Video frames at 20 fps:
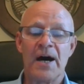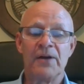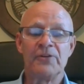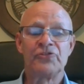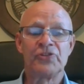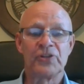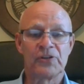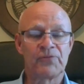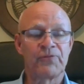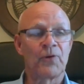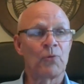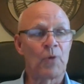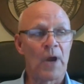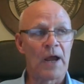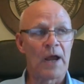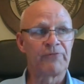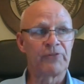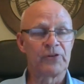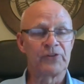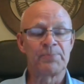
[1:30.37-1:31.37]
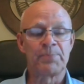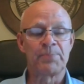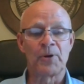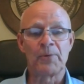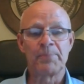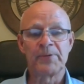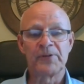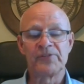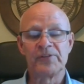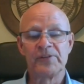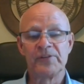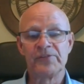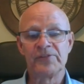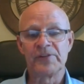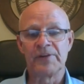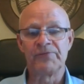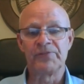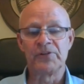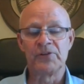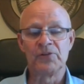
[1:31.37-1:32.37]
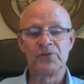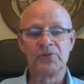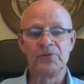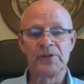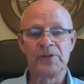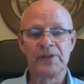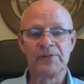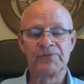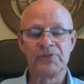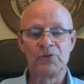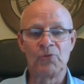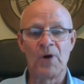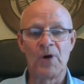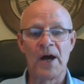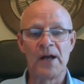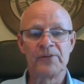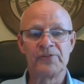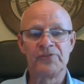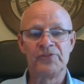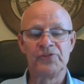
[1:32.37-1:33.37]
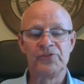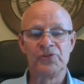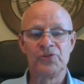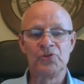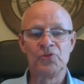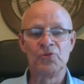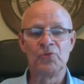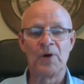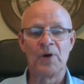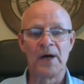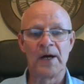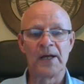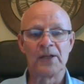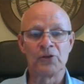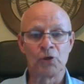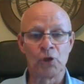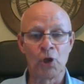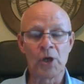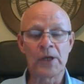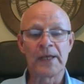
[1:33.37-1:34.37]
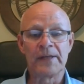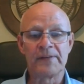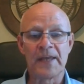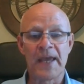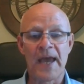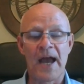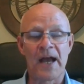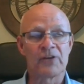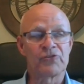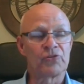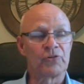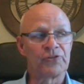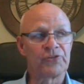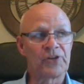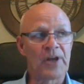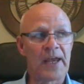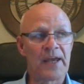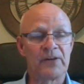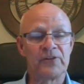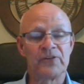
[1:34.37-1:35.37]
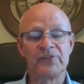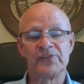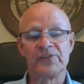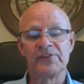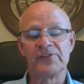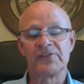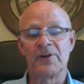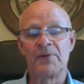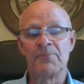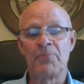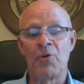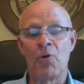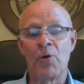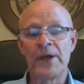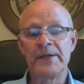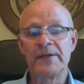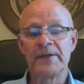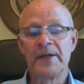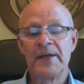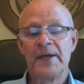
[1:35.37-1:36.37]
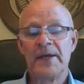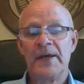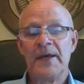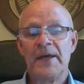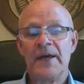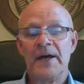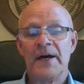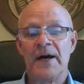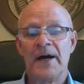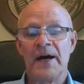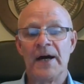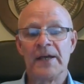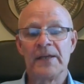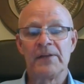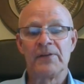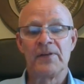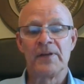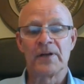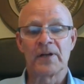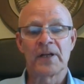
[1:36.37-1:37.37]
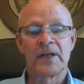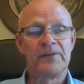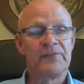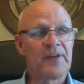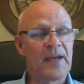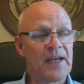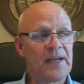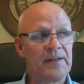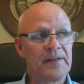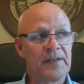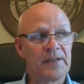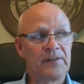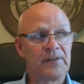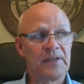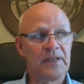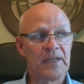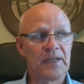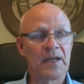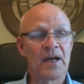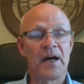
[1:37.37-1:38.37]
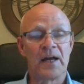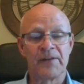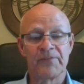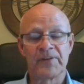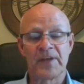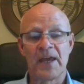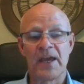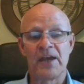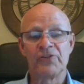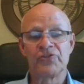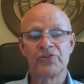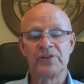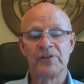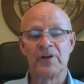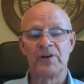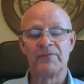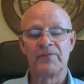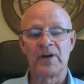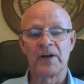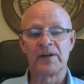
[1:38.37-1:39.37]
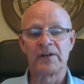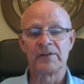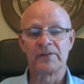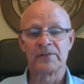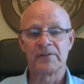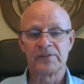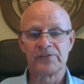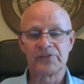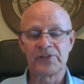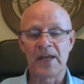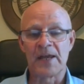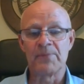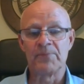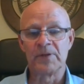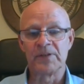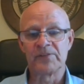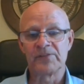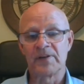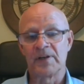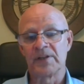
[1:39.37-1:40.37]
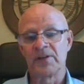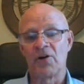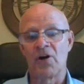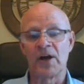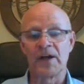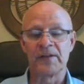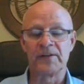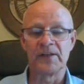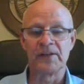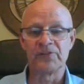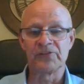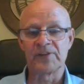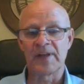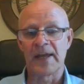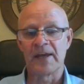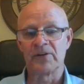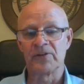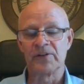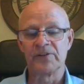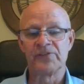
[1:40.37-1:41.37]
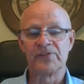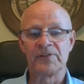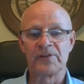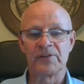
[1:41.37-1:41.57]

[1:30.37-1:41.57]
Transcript: Just for reference purposes, if you want to look at the actual standards at some point, they're contained in the codification of our statements on auditing standards.